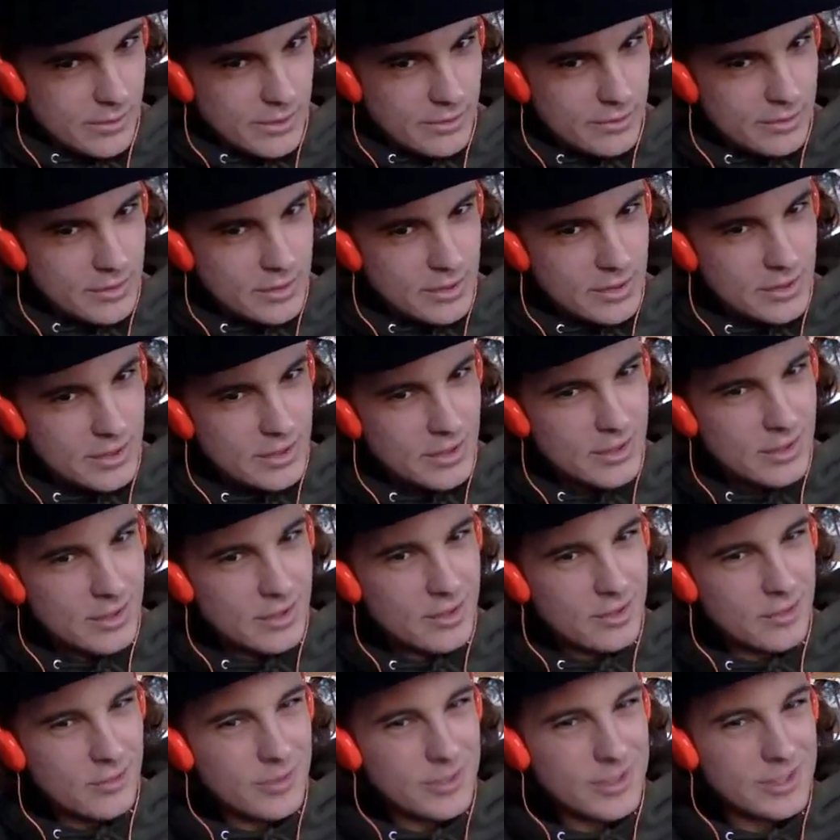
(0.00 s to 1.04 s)
don't see
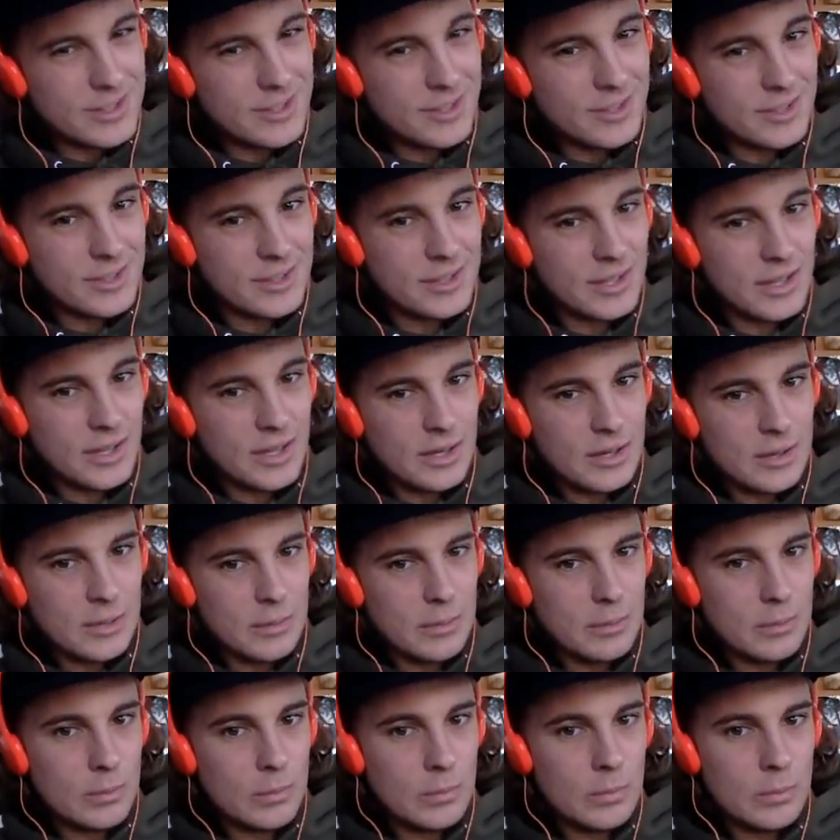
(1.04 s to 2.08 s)
we still see them.